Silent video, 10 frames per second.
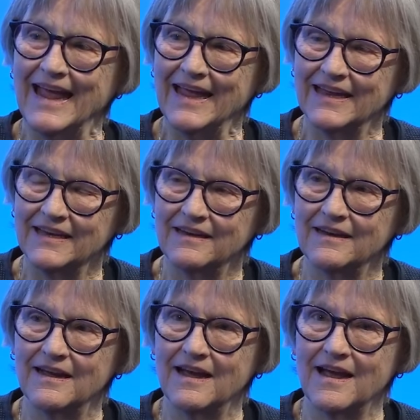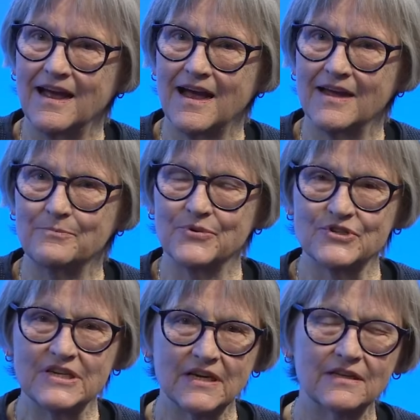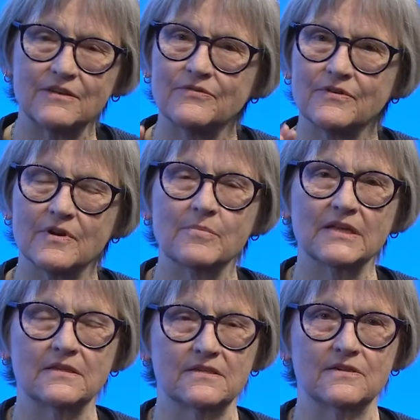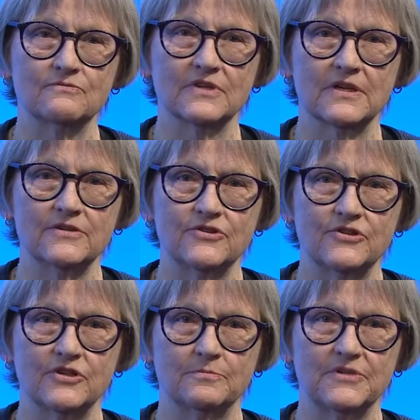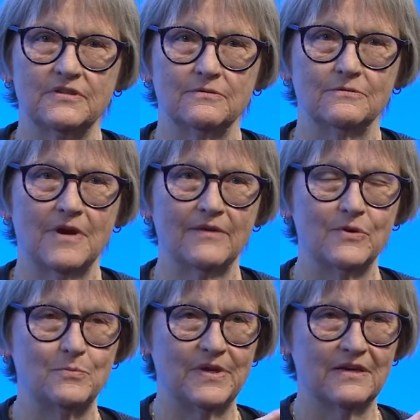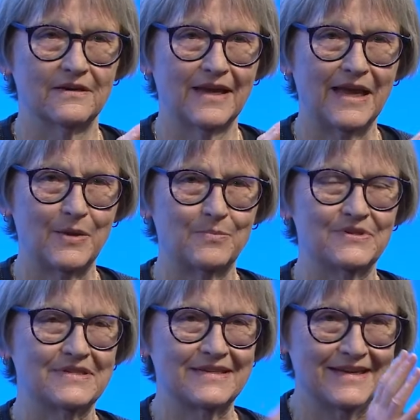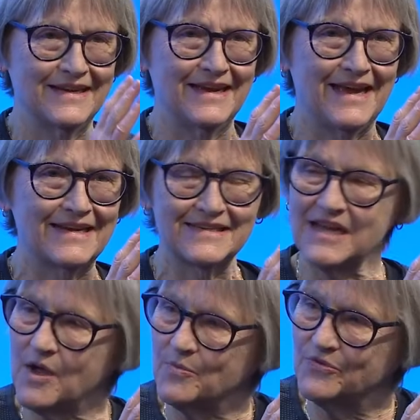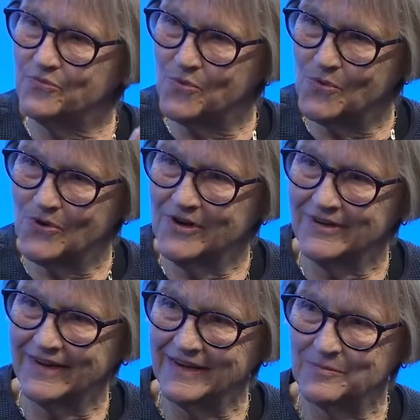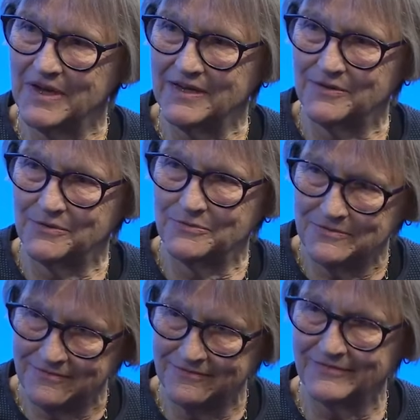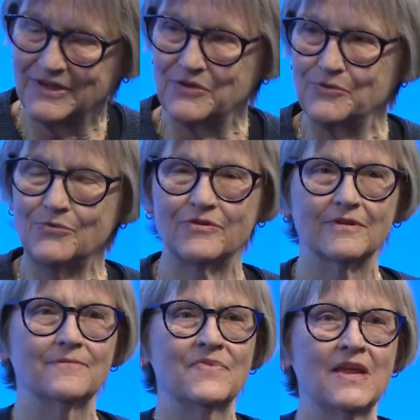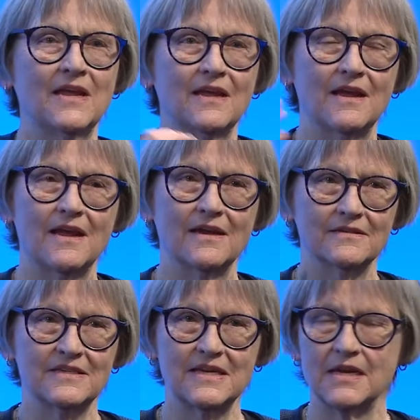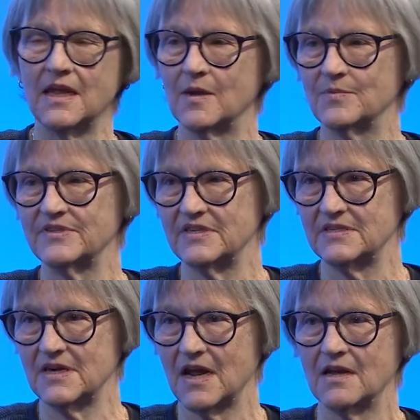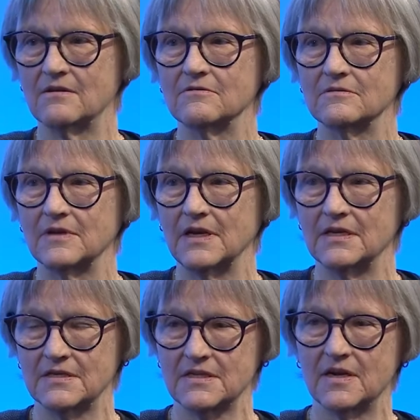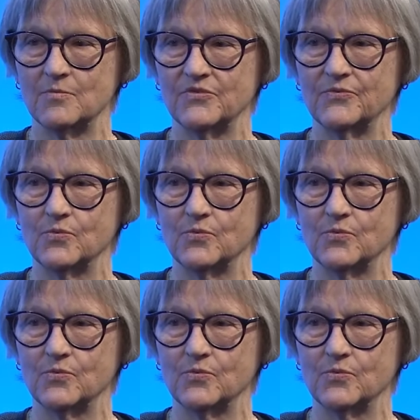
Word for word: And I particularly have thought about this in relationship to having been on campus at a time of war in my own youth and seeing campuses now in a time of